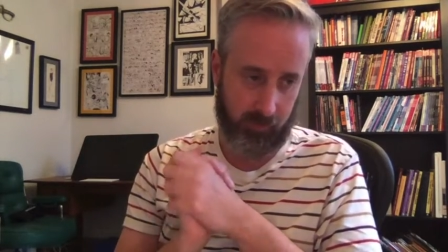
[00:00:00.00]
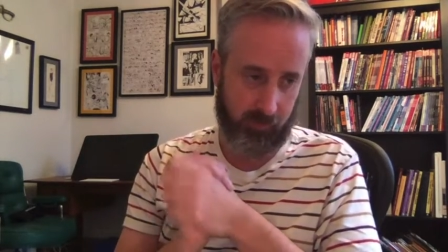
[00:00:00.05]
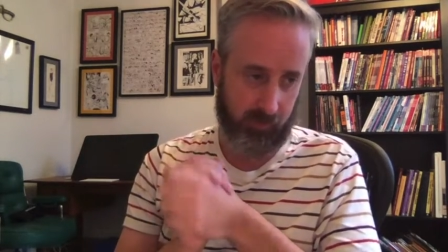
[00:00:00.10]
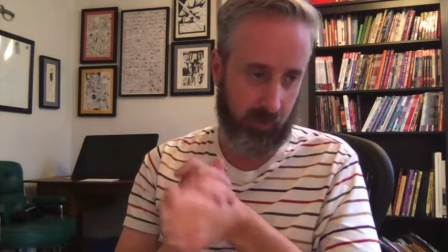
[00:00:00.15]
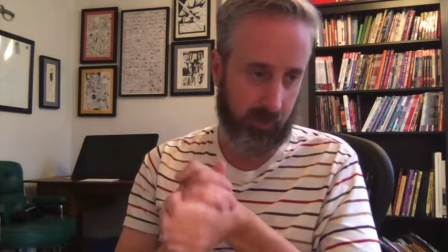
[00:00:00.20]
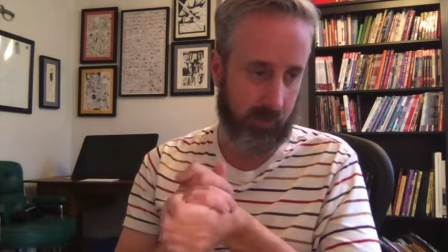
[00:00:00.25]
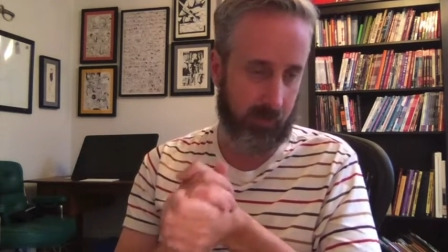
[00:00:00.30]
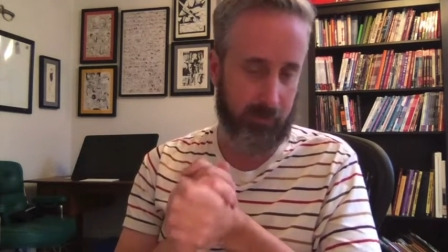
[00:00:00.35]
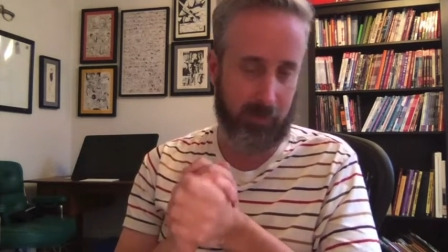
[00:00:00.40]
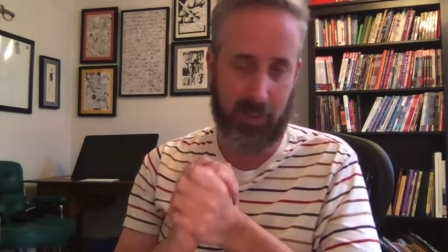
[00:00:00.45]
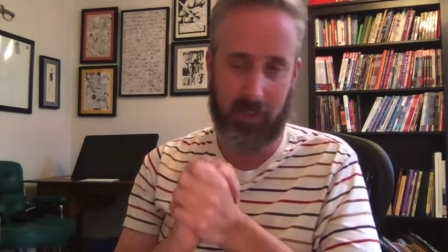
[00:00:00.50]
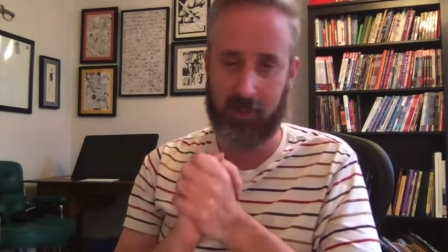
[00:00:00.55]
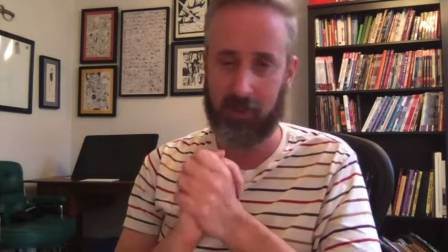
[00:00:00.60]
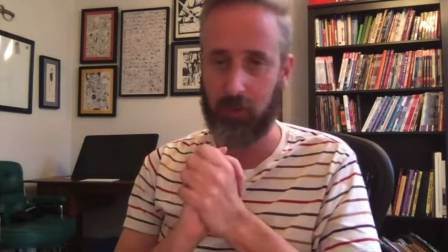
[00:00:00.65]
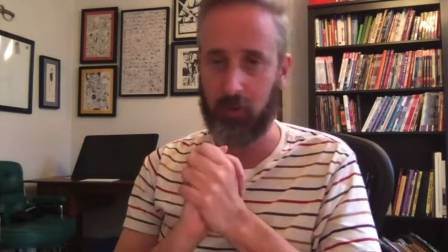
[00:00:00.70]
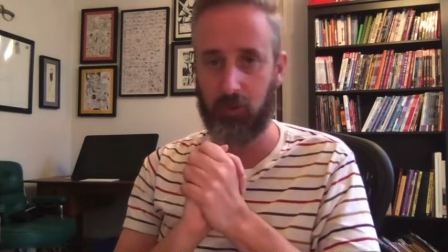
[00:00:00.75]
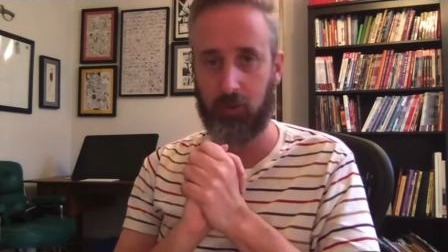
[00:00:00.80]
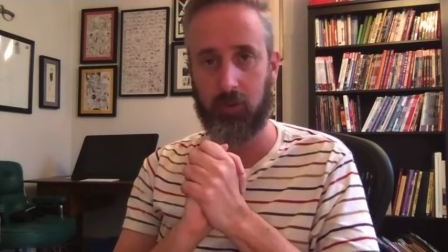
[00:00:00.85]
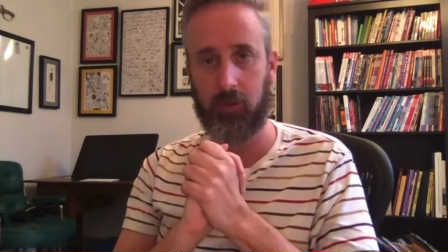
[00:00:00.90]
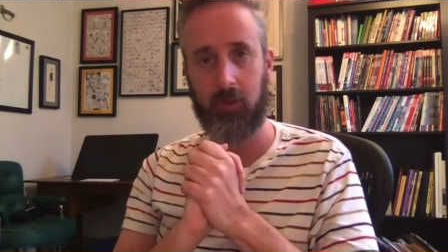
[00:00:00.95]
tidy
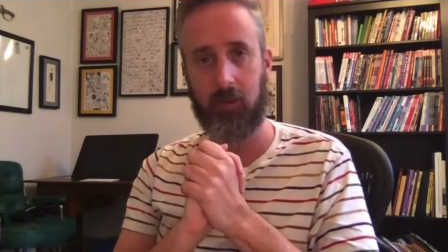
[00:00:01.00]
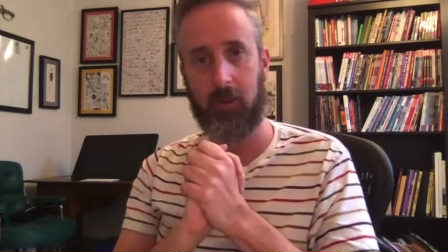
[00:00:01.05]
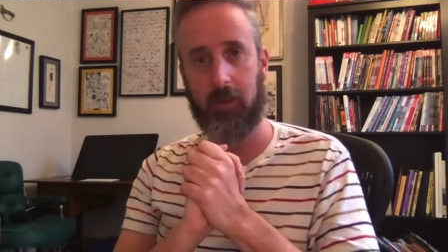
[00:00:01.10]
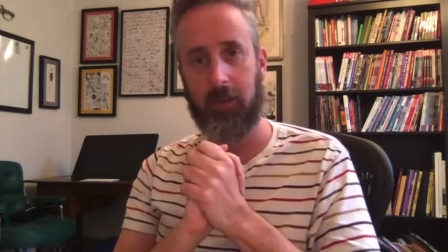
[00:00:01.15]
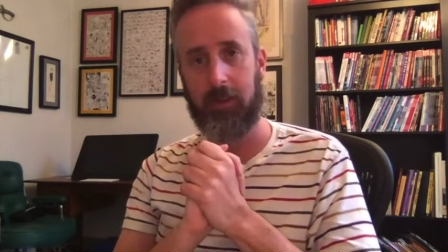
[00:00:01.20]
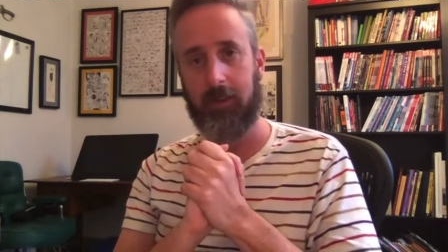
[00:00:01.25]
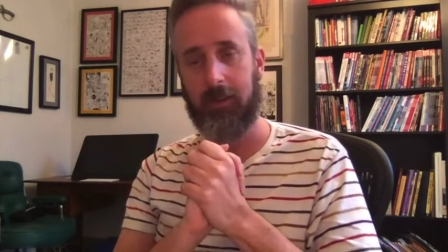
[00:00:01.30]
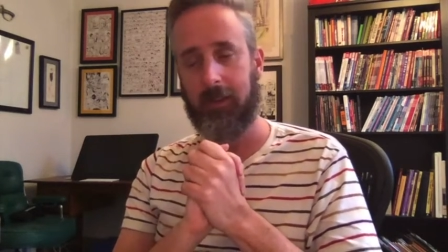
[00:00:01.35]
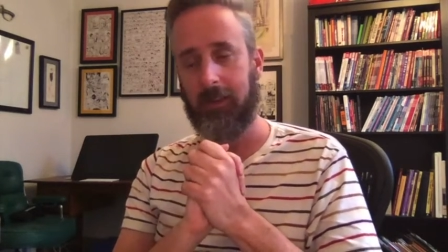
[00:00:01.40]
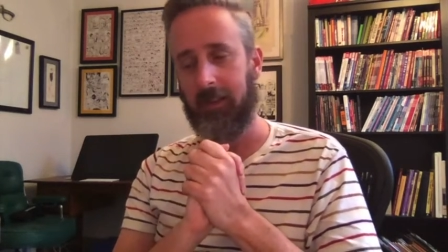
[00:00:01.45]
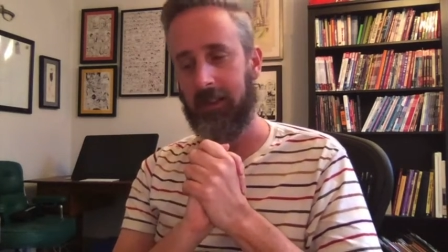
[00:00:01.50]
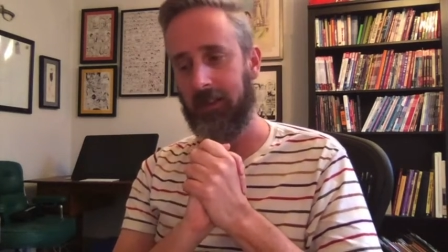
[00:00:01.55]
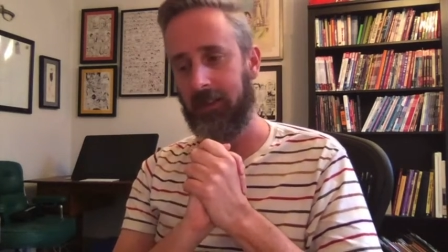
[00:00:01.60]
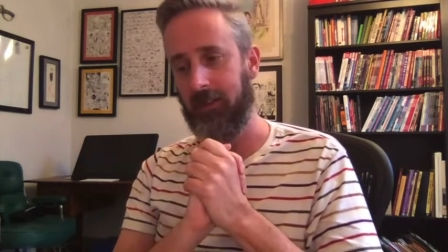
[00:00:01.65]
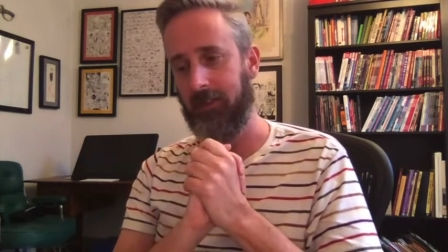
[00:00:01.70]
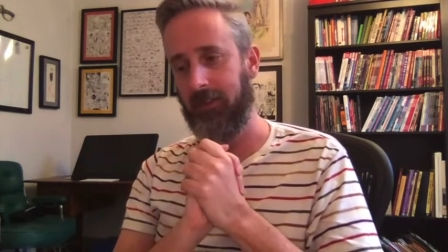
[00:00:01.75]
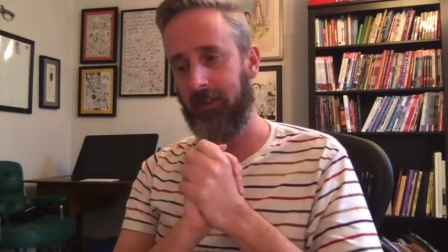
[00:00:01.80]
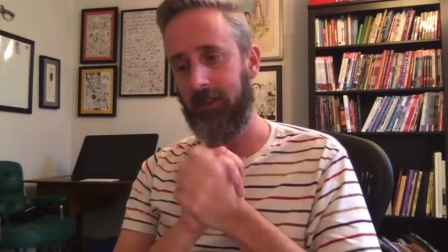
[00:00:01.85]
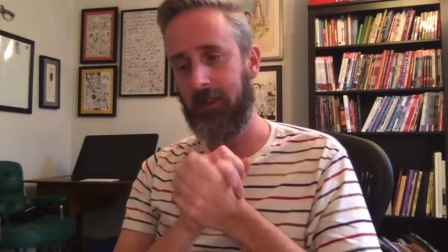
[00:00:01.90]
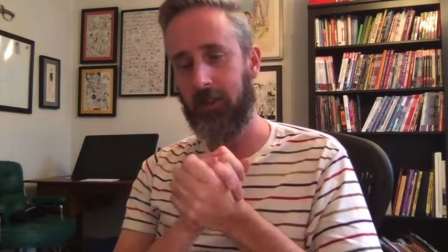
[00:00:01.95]
package
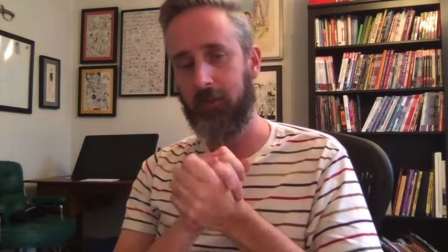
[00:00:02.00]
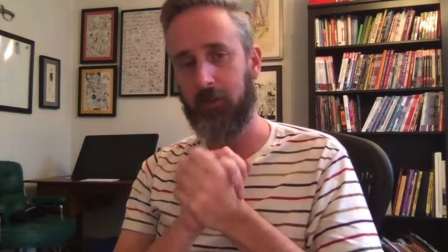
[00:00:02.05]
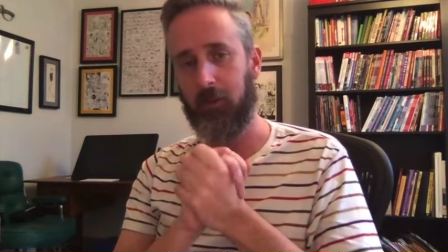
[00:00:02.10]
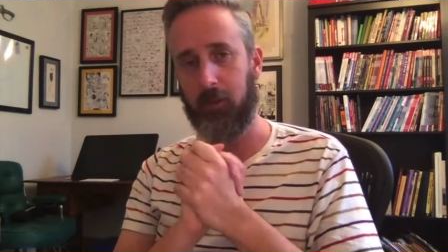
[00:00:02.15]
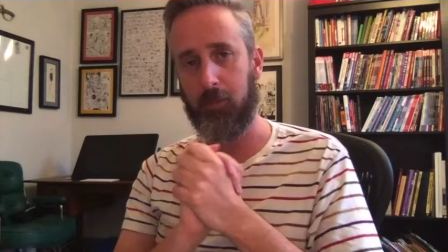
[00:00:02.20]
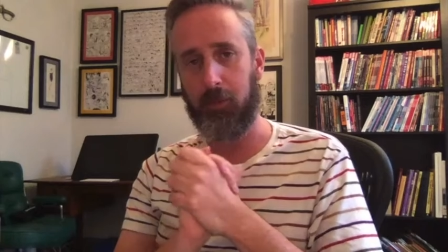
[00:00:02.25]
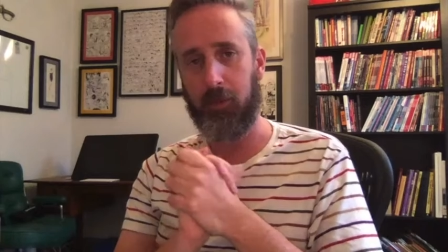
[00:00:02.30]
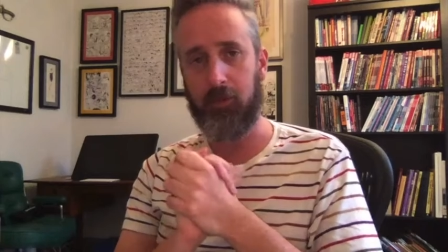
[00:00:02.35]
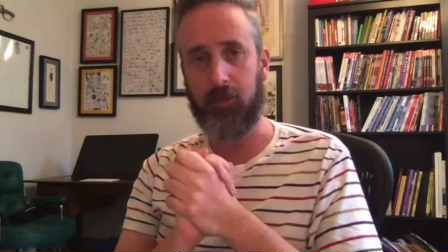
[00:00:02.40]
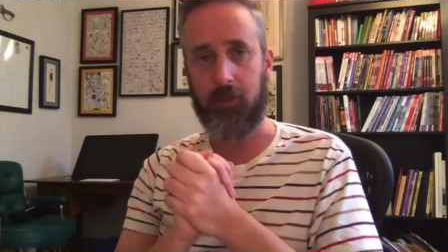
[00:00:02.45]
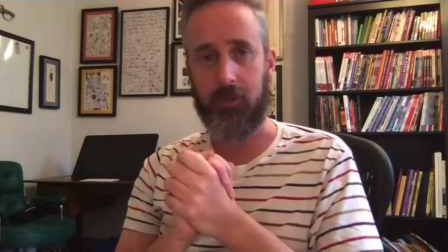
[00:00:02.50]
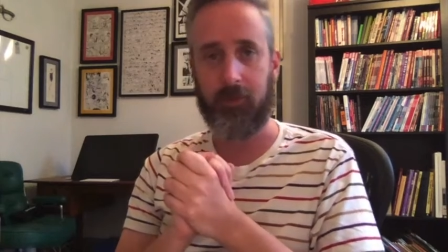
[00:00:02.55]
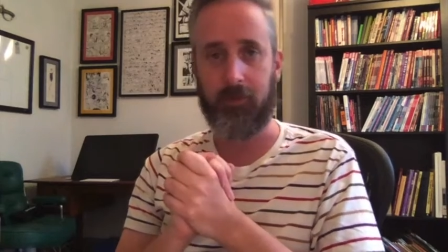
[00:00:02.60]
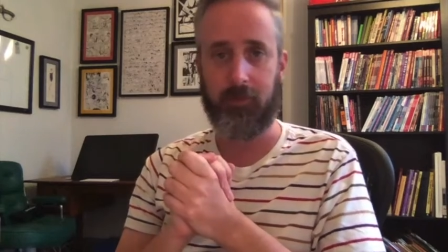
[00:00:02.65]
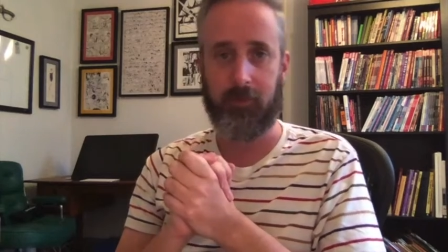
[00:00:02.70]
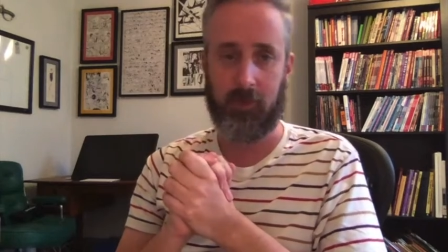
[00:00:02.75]
and send it off to the printer.